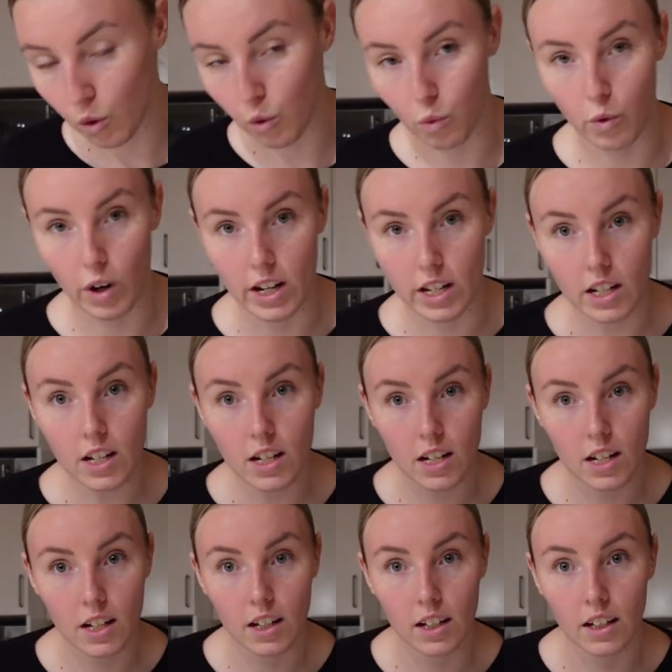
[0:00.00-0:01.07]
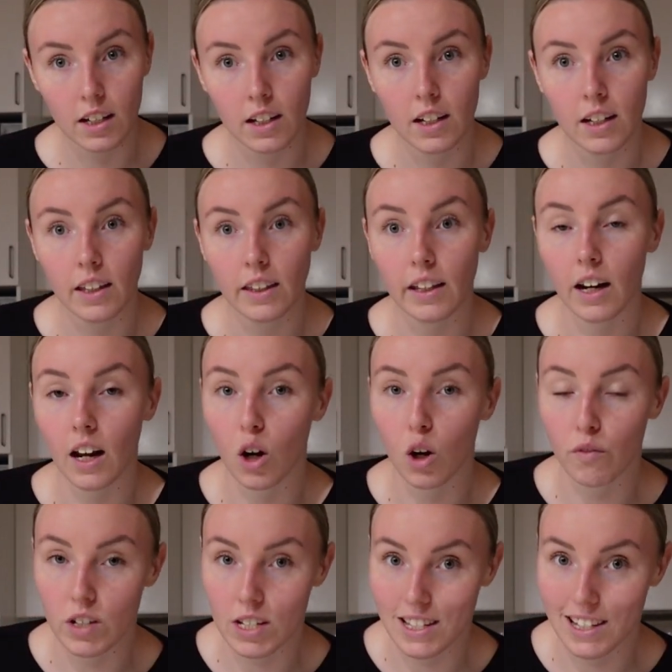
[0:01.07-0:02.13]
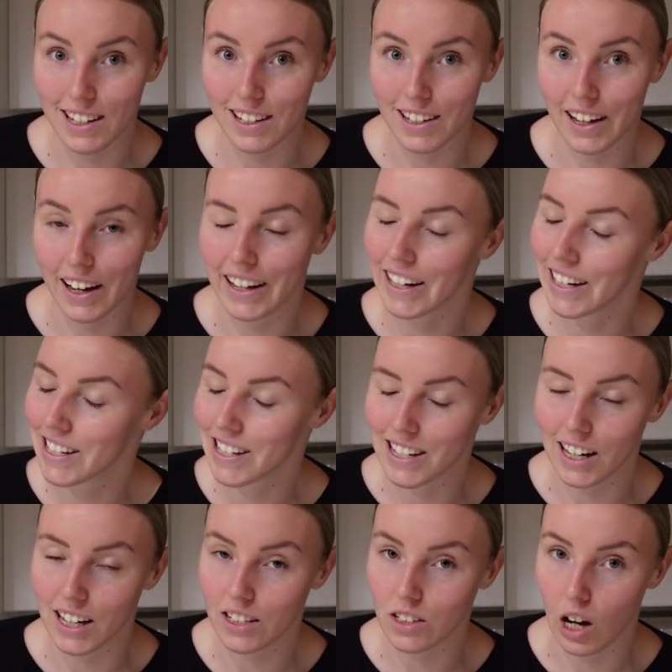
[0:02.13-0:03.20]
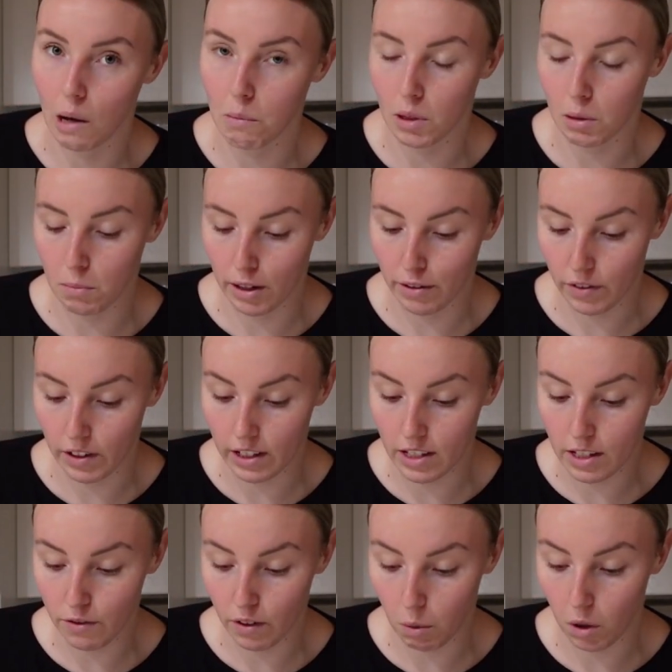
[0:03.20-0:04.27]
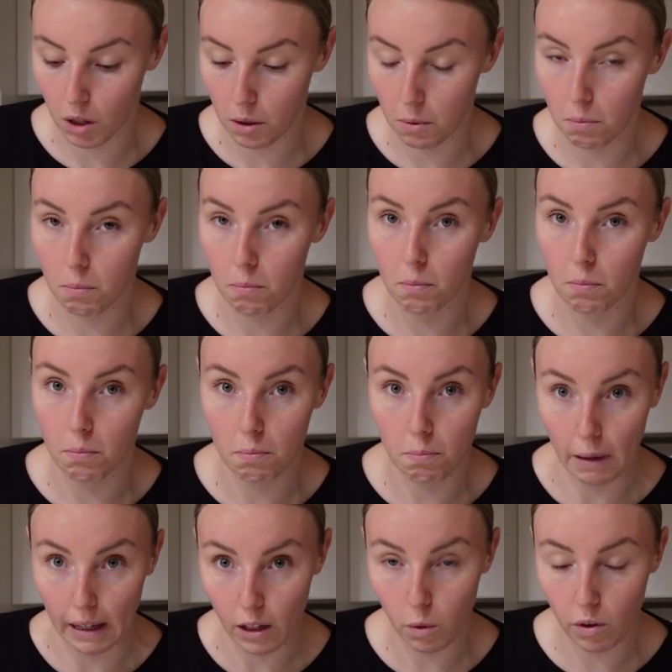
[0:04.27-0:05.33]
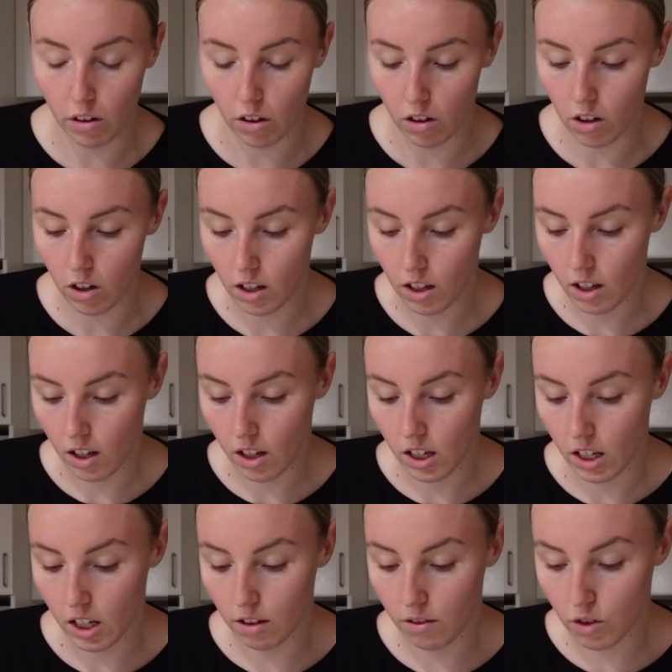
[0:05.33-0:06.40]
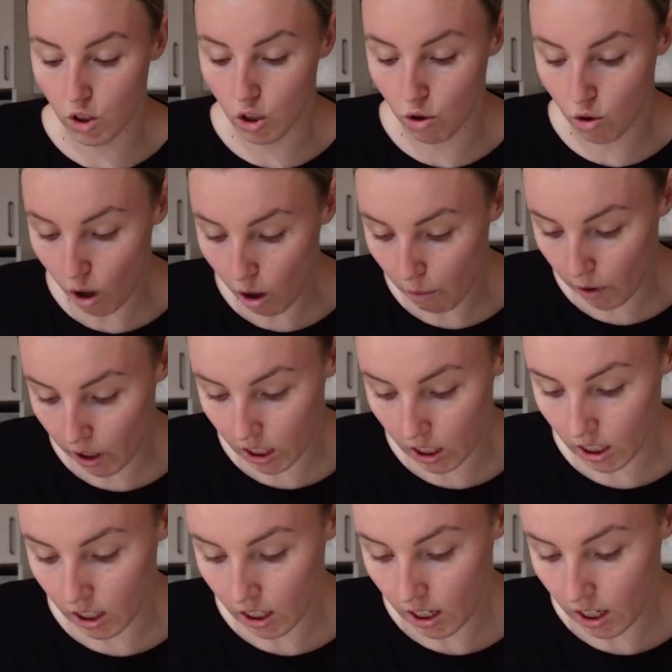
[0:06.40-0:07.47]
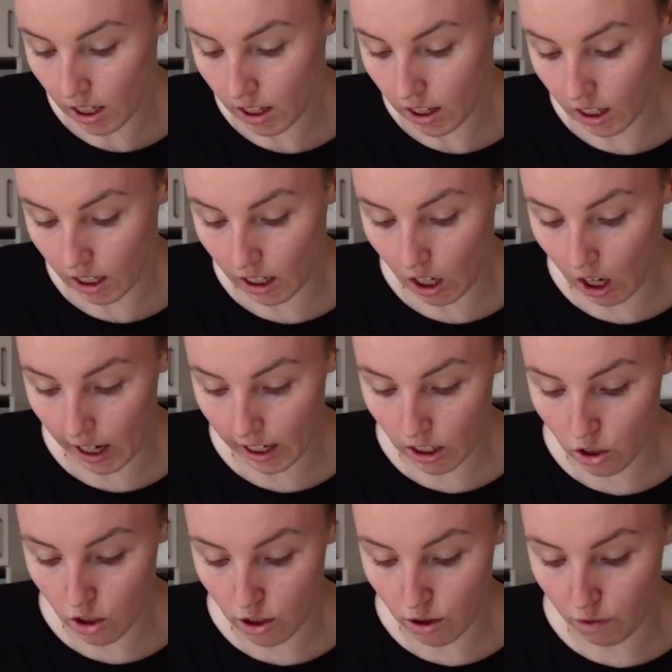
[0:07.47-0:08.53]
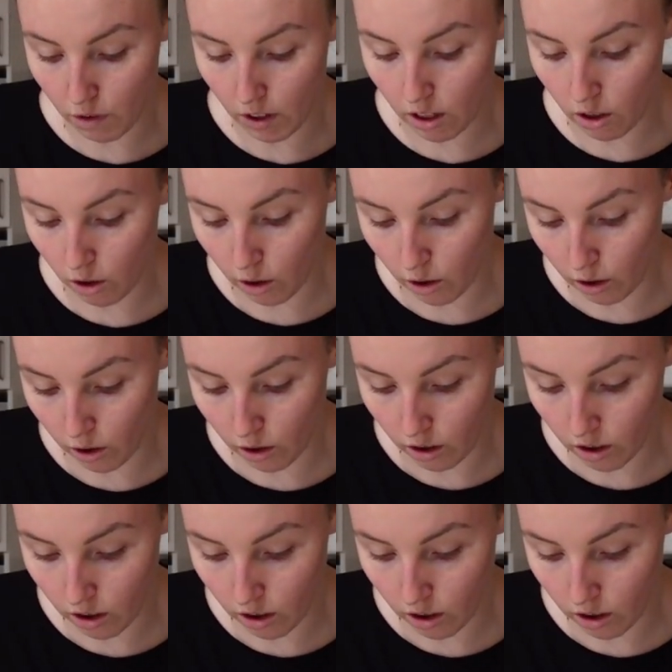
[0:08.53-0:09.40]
ready, then I need to start timing my feeds if I want to bake with her. If she's not ready, then I can just feed her